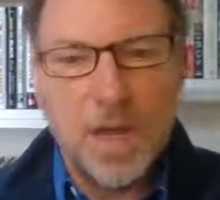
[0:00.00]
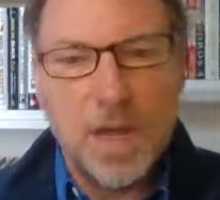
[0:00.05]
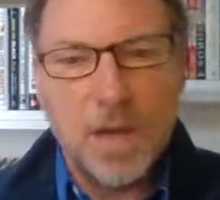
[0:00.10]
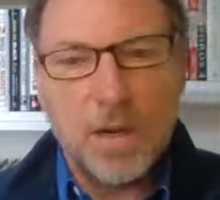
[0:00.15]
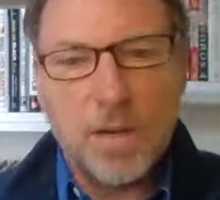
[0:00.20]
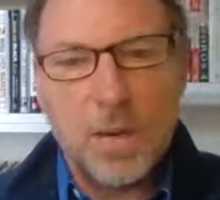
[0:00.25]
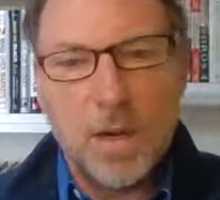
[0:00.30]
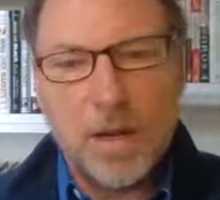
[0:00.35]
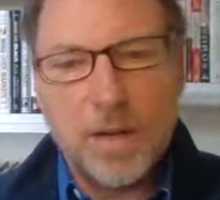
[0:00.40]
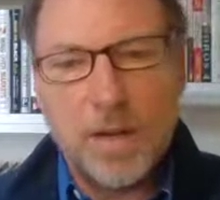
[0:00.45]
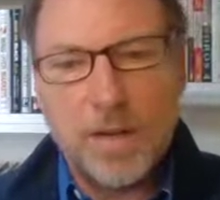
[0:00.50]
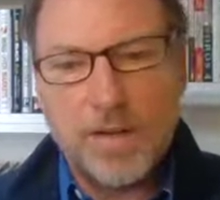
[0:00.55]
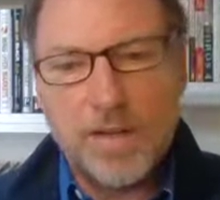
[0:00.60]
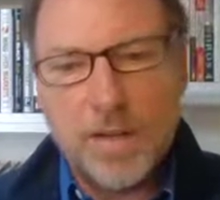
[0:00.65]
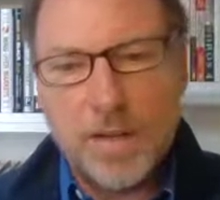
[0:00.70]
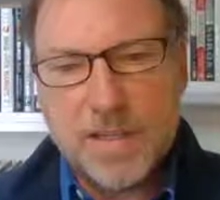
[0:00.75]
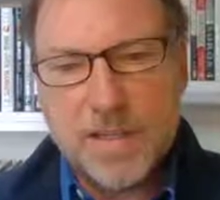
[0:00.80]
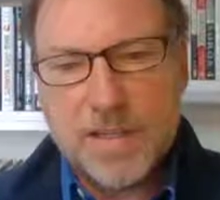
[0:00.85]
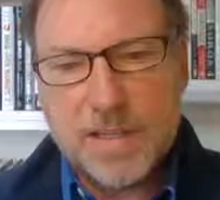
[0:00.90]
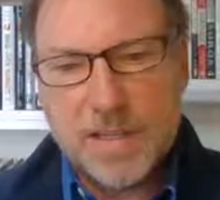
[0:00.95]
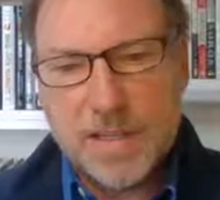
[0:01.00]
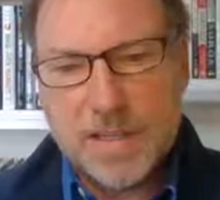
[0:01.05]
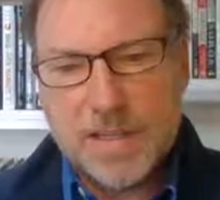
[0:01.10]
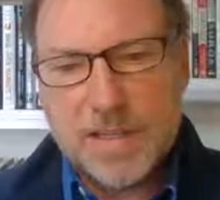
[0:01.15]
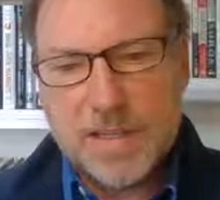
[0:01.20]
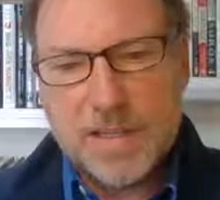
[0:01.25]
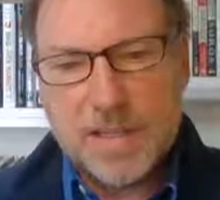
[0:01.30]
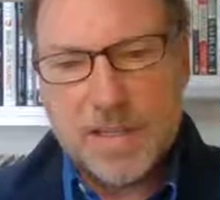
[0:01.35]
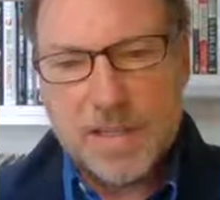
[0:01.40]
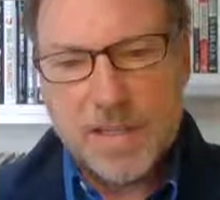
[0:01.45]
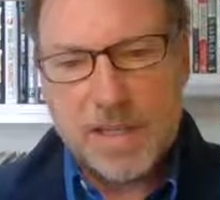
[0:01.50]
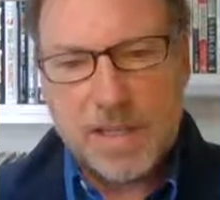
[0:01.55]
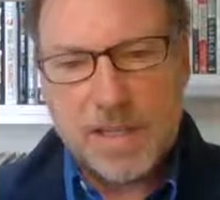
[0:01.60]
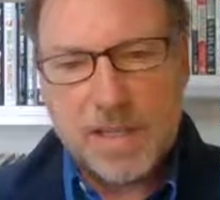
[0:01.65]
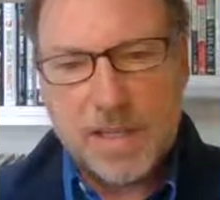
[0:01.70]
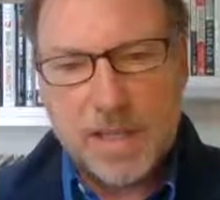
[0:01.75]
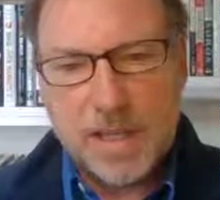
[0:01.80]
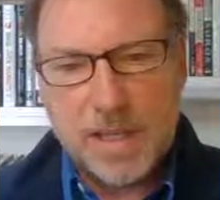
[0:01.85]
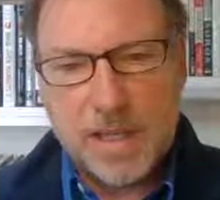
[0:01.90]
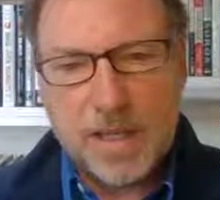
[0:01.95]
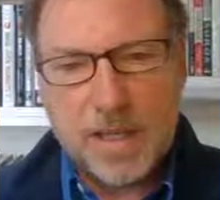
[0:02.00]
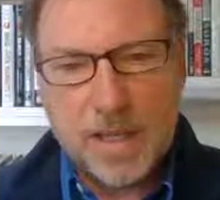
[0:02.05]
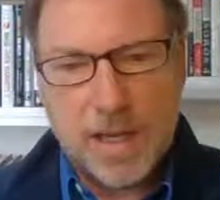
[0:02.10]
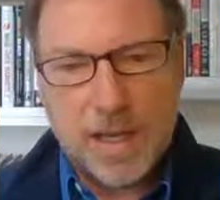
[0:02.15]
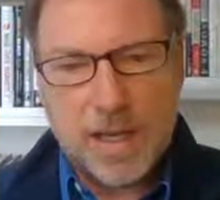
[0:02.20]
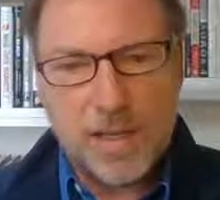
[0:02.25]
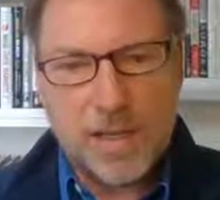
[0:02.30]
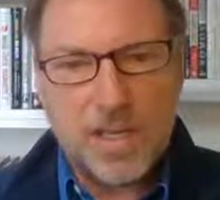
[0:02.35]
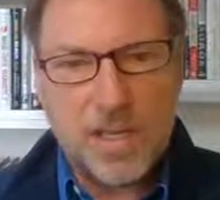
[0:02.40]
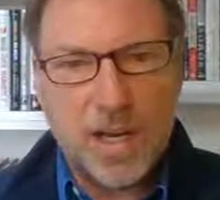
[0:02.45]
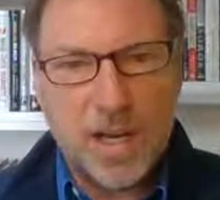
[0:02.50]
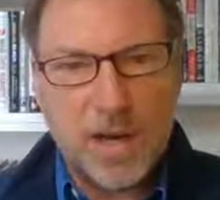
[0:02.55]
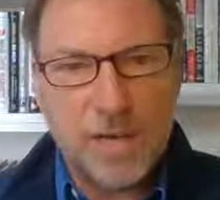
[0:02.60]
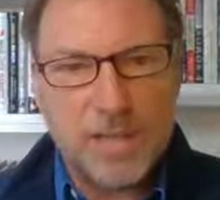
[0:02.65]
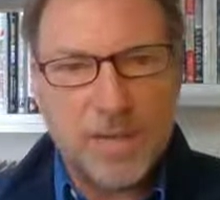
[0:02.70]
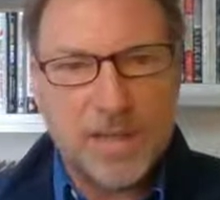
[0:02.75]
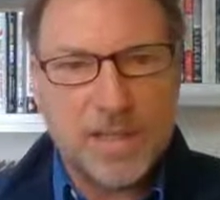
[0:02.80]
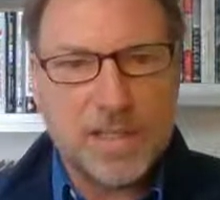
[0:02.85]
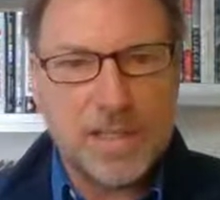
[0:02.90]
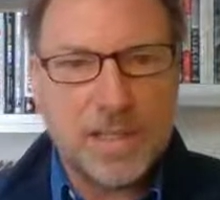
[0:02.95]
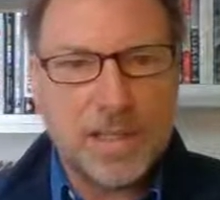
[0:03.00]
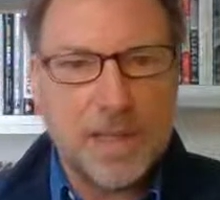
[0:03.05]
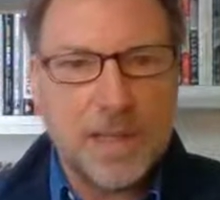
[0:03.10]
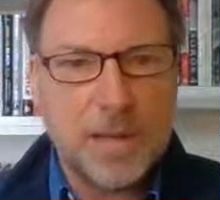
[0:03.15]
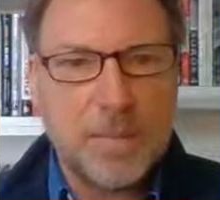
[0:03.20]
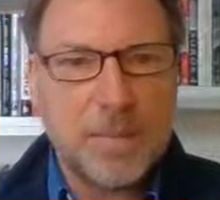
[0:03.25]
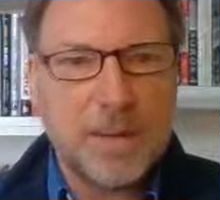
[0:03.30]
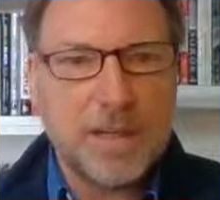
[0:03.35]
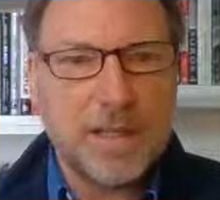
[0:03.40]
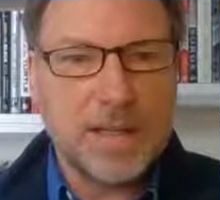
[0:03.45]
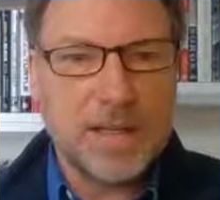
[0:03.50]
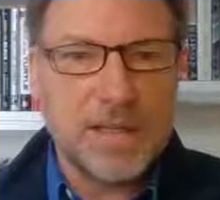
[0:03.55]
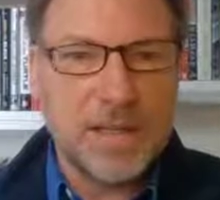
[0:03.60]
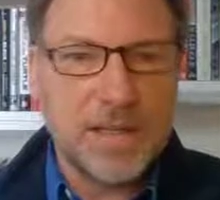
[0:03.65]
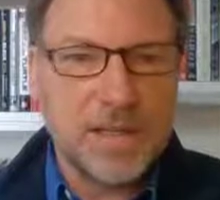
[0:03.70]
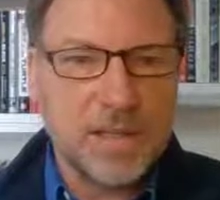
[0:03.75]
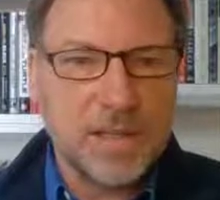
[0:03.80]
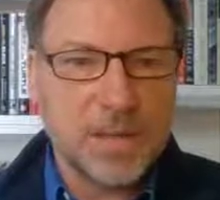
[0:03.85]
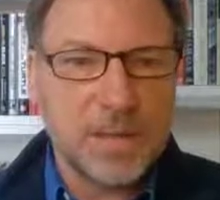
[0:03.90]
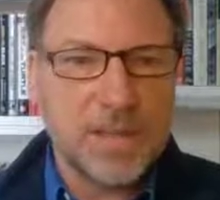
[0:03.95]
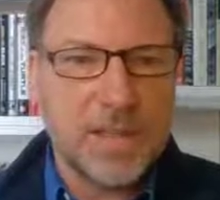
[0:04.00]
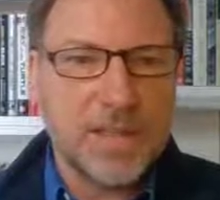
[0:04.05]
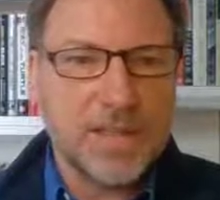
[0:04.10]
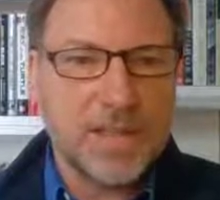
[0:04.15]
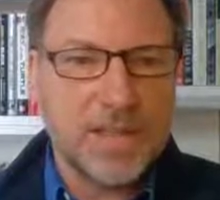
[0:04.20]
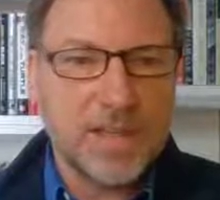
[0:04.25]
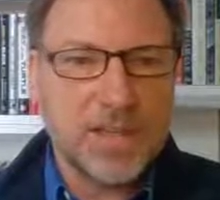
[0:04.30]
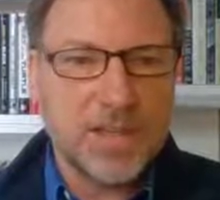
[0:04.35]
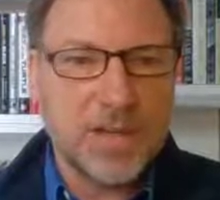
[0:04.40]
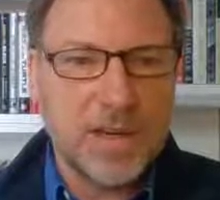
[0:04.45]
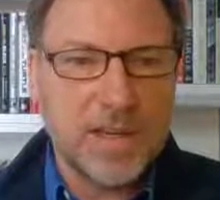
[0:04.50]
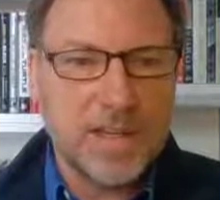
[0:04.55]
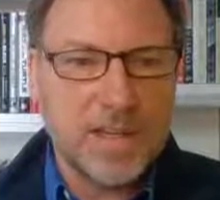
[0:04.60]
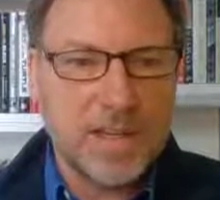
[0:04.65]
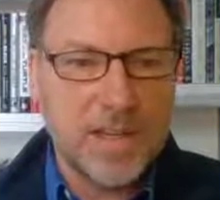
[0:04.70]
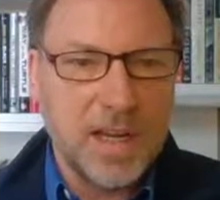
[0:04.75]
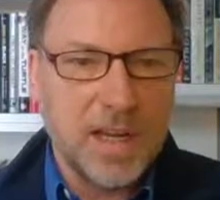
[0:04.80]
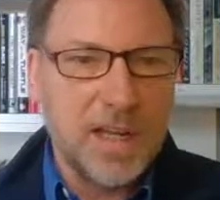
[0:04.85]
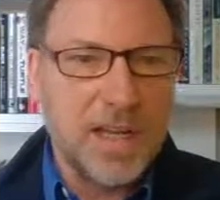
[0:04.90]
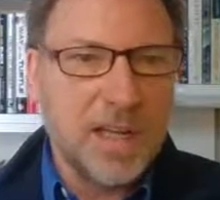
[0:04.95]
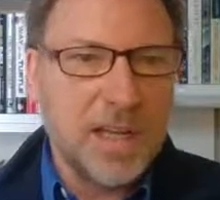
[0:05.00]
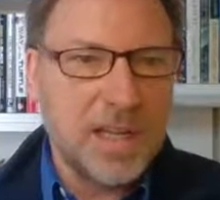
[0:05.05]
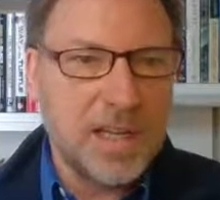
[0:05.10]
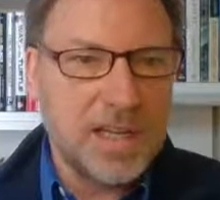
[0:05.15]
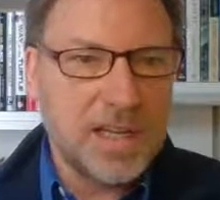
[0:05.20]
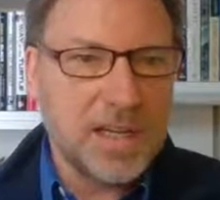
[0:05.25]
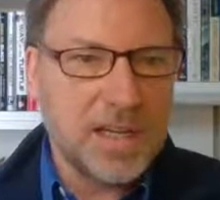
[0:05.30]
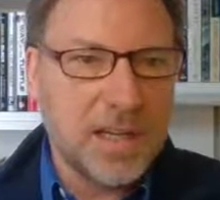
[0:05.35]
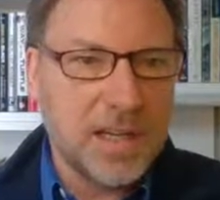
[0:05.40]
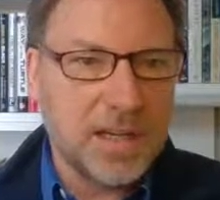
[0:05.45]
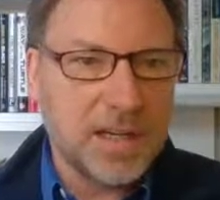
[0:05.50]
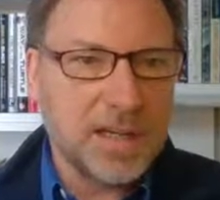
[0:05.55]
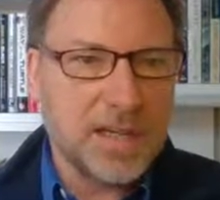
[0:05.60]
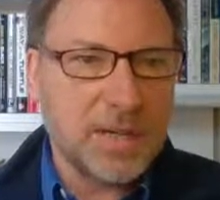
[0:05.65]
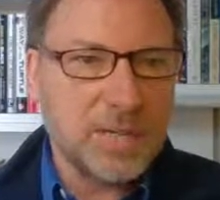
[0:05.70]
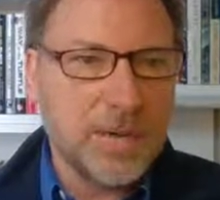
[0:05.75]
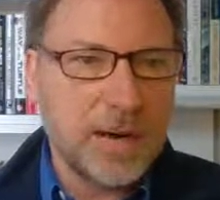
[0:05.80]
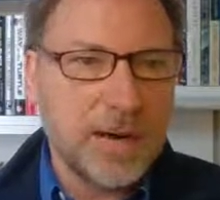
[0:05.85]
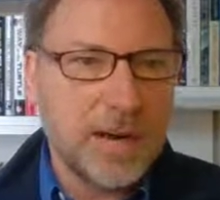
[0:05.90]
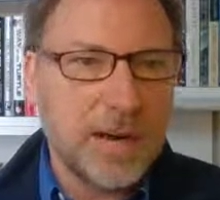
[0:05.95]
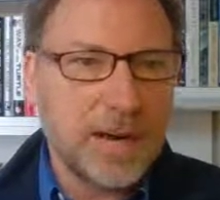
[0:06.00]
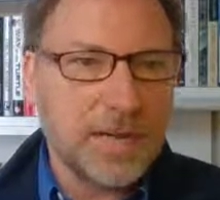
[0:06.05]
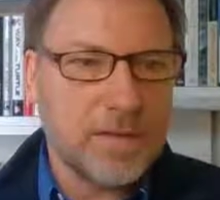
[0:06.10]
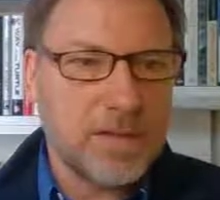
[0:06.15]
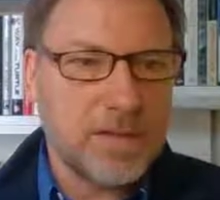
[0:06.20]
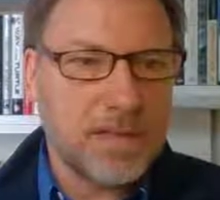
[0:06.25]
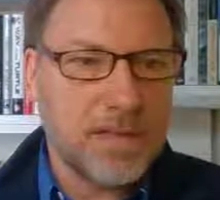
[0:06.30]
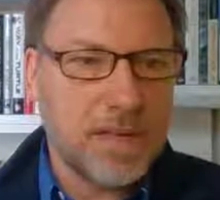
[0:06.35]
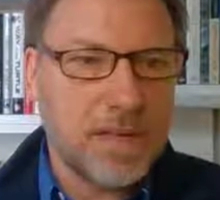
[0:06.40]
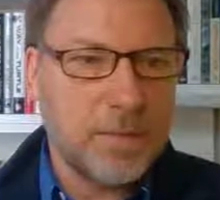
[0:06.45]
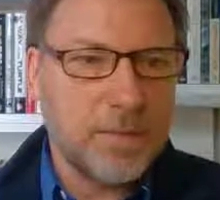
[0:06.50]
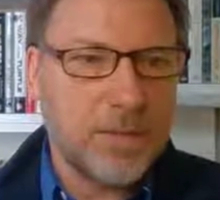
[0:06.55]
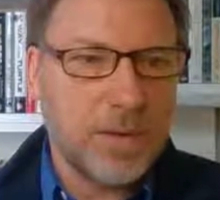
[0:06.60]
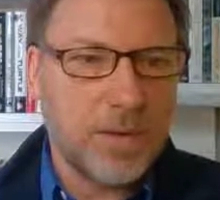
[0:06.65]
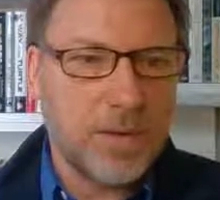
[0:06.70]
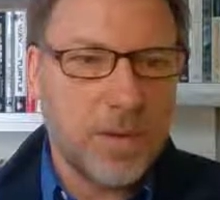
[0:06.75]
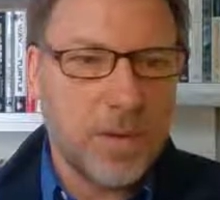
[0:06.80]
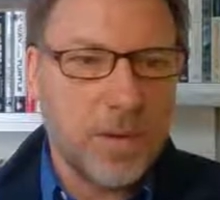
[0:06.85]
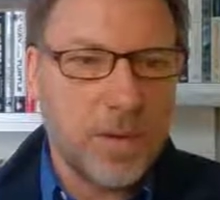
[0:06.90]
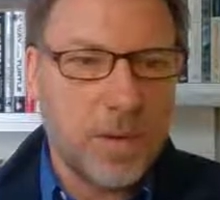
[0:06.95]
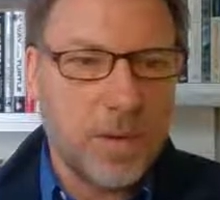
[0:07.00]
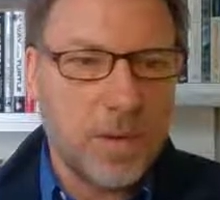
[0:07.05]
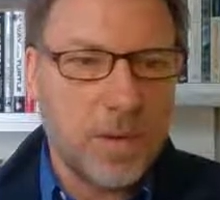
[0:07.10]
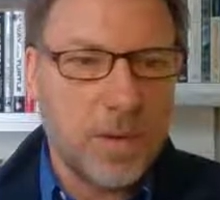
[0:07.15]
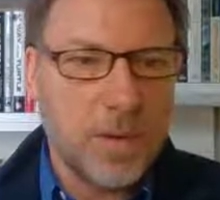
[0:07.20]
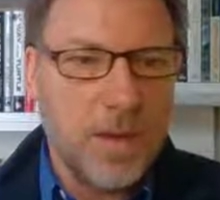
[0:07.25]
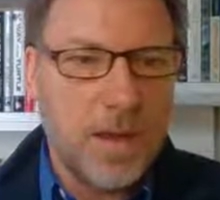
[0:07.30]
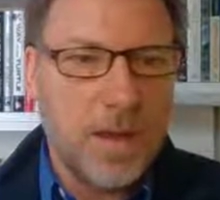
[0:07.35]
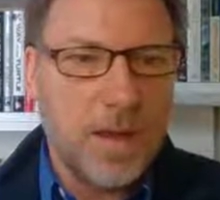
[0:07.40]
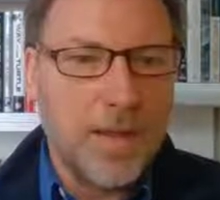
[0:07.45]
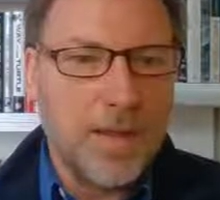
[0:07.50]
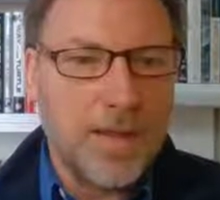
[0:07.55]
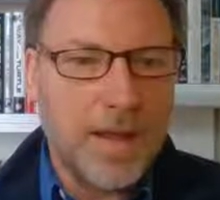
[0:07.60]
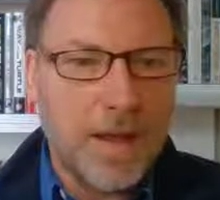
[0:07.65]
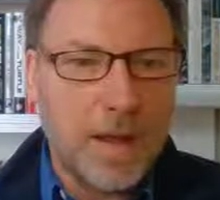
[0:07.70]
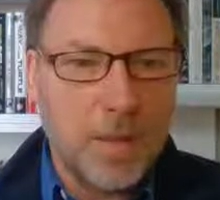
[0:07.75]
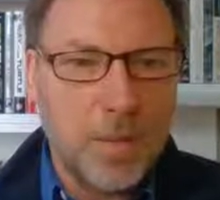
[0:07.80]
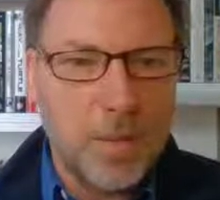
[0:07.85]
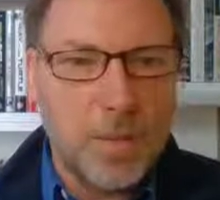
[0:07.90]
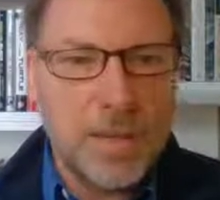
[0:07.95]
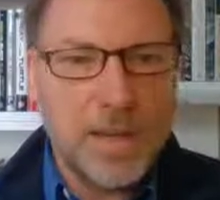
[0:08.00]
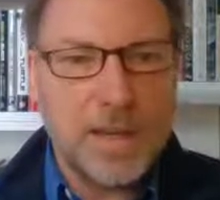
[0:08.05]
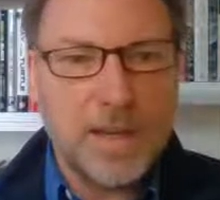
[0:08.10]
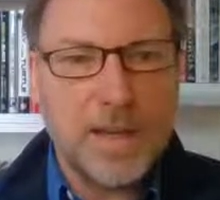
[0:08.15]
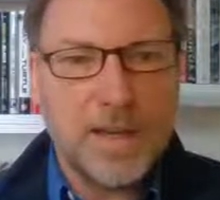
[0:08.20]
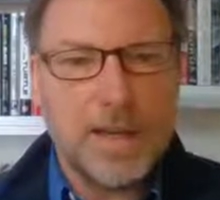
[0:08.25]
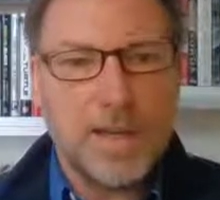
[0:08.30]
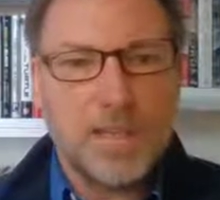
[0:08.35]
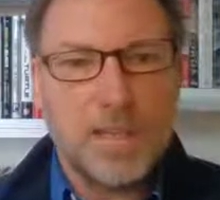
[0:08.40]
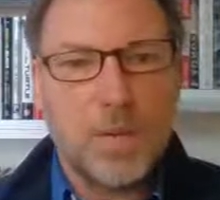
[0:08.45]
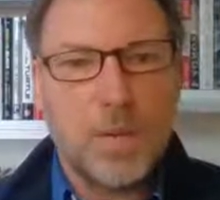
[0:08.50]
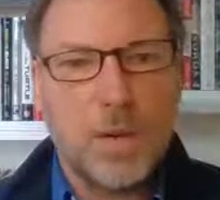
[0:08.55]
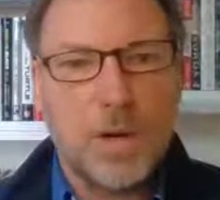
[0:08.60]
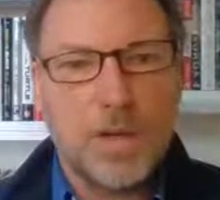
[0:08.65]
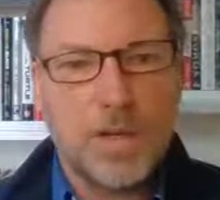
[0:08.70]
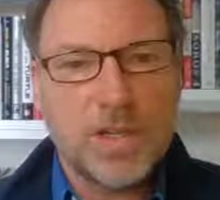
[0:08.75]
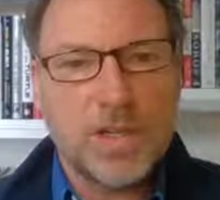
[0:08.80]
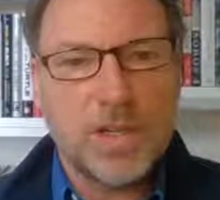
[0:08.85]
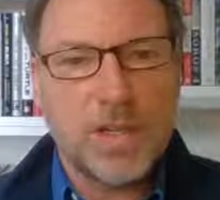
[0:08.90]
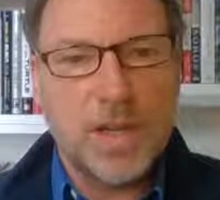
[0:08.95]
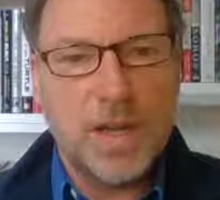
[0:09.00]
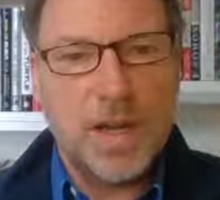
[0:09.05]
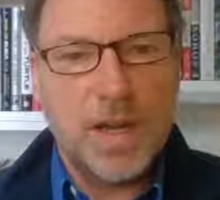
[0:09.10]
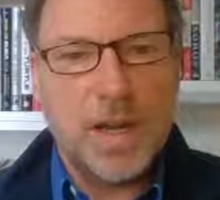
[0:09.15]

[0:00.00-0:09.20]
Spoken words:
Quite a lot of volatility just in the chart recently, but it does look like this trend is starting to run out of steam for crude oil. That will be key to watch.